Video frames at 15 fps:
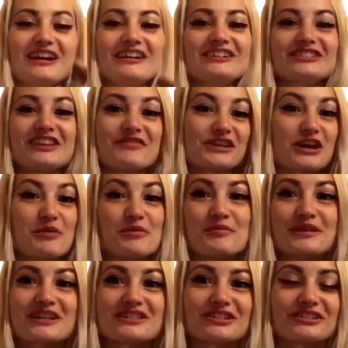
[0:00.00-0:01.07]
Leave a couple
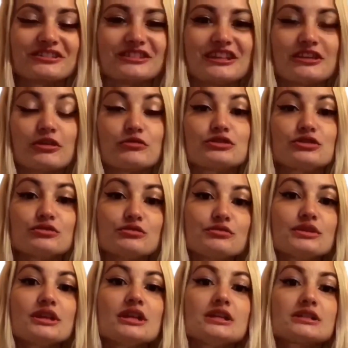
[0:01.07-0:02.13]
minutes early, do
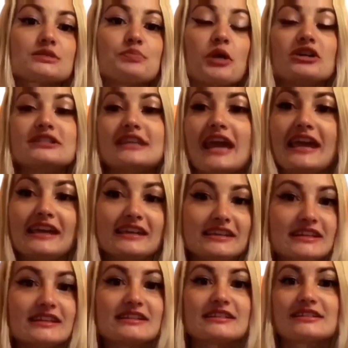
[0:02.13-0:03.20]

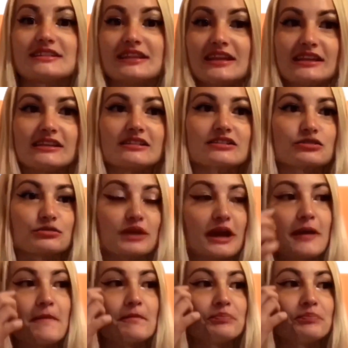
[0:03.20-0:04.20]
spontaneous things, right?